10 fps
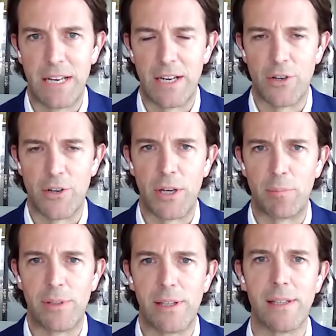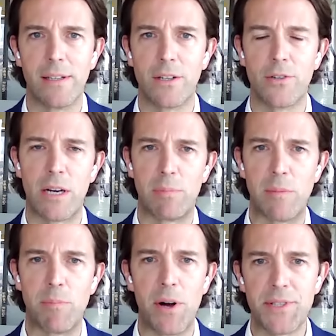incredibly,
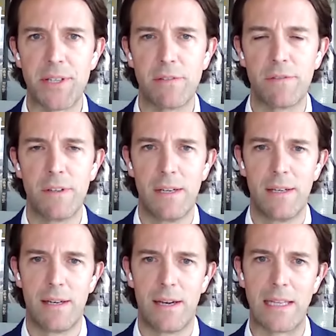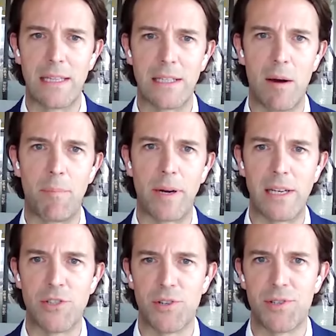incredibly positive. And the
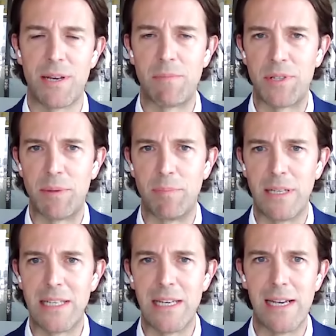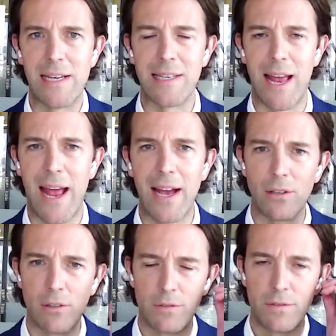company just seems to be years
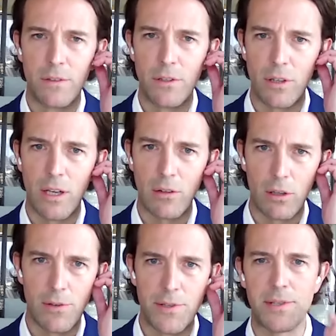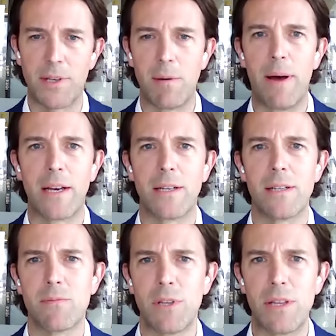ahead of, you know, kind of closest
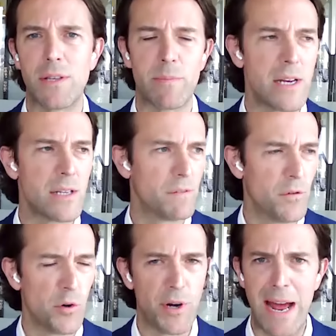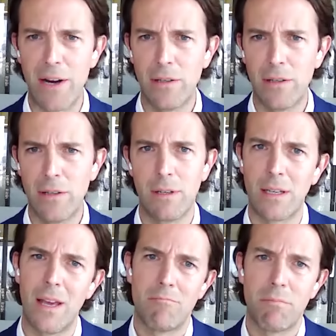competitors within the space for now. And
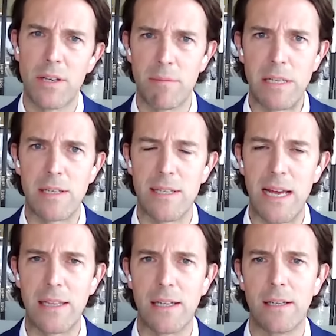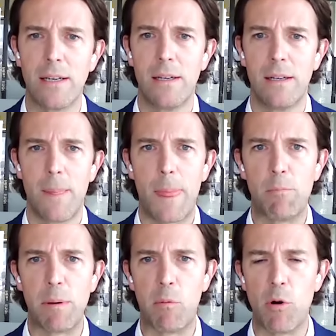again, that doesn't mean to say that,
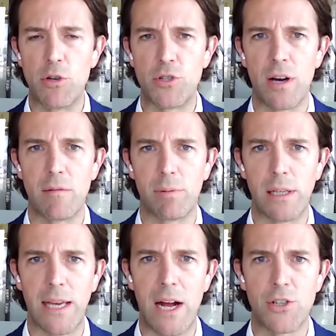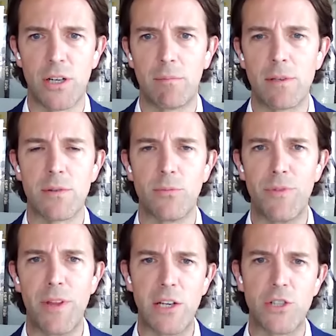you know, people won't try and play catch up with the
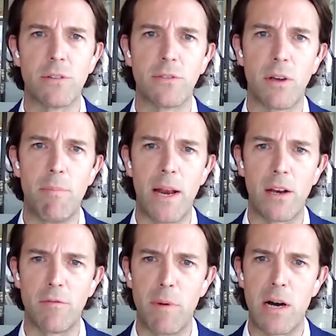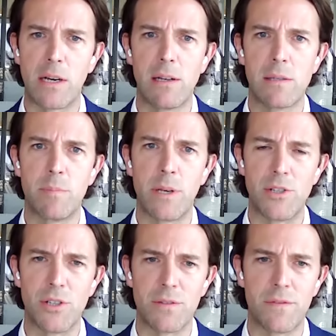nature of competitive markets, but
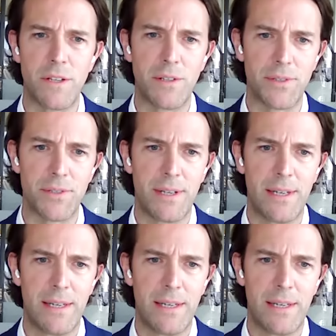it just feels,